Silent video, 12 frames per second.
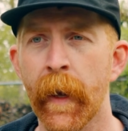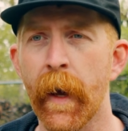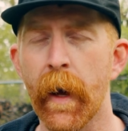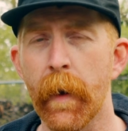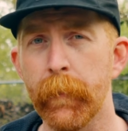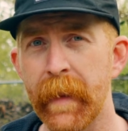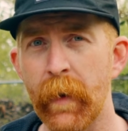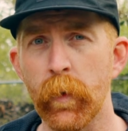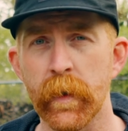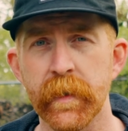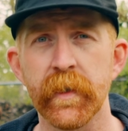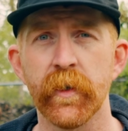that
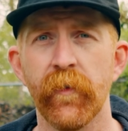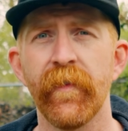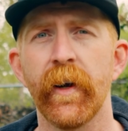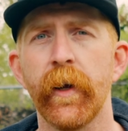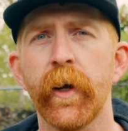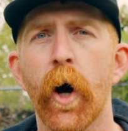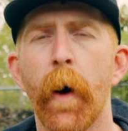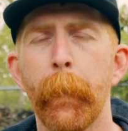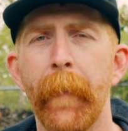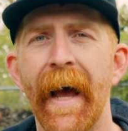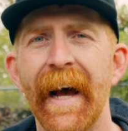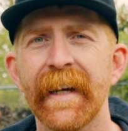was still very
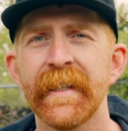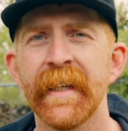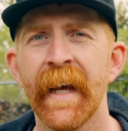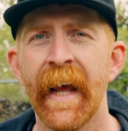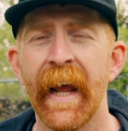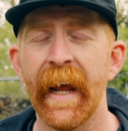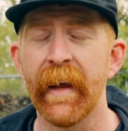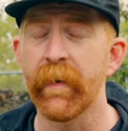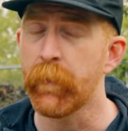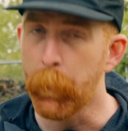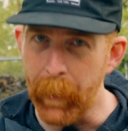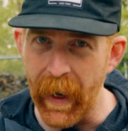compact
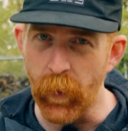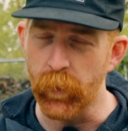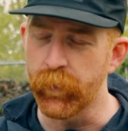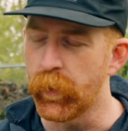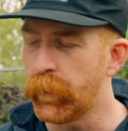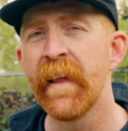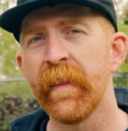and powerful.